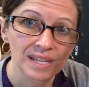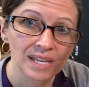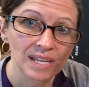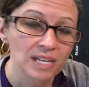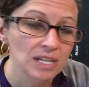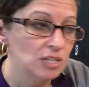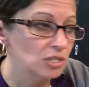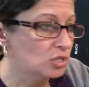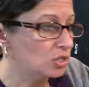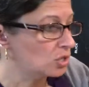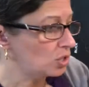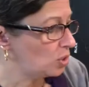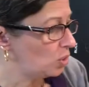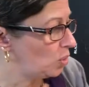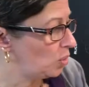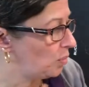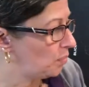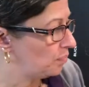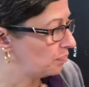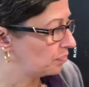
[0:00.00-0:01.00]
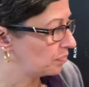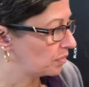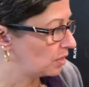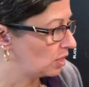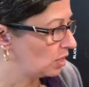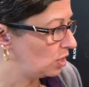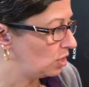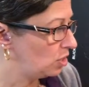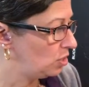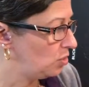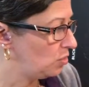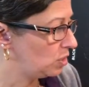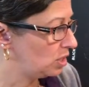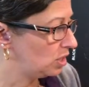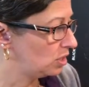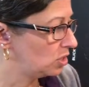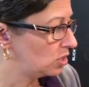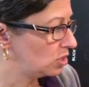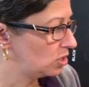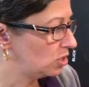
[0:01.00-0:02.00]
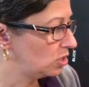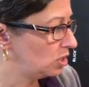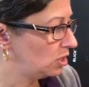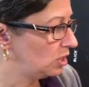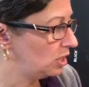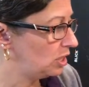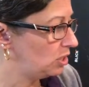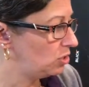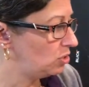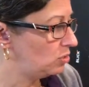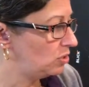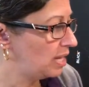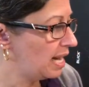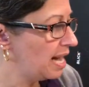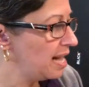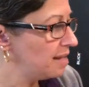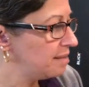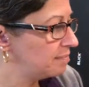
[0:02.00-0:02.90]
So you could certainly do that.